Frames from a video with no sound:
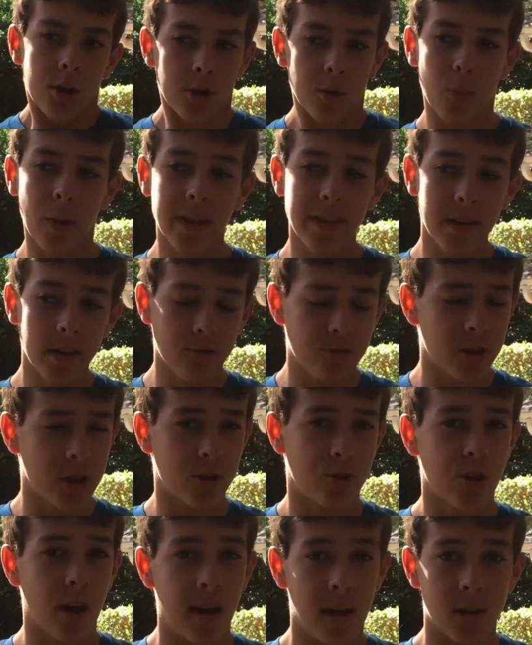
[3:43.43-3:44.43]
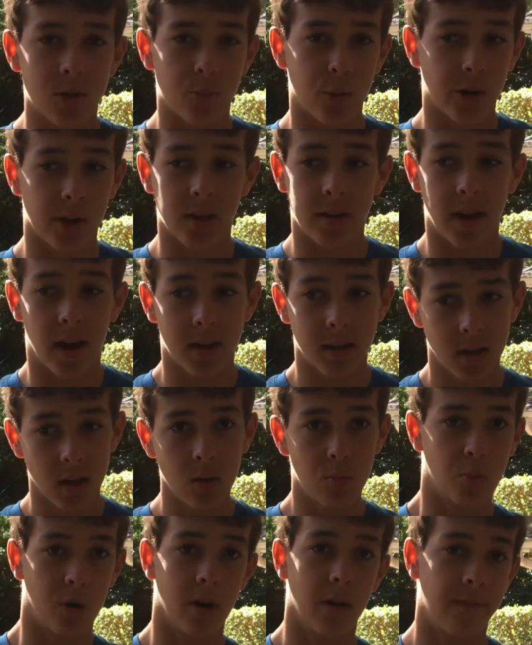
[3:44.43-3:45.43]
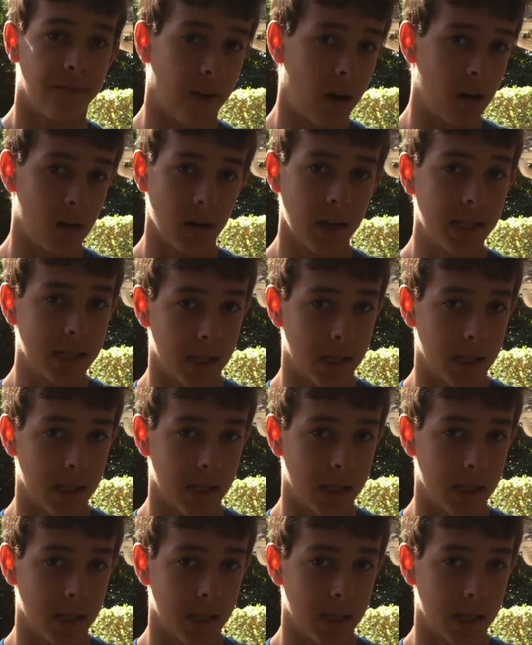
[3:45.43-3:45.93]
The way that the trials were conducted were fairly